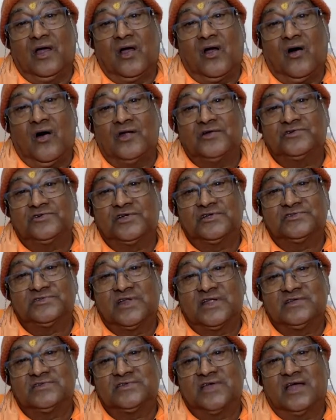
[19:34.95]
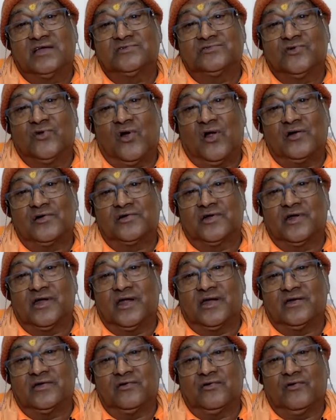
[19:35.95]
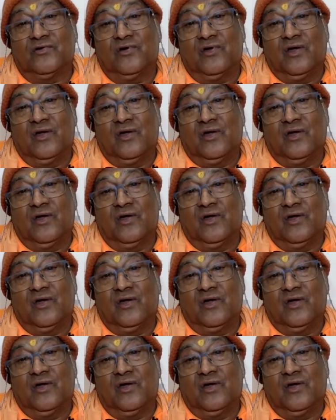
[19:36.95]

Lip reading: Consciousness has no alternative.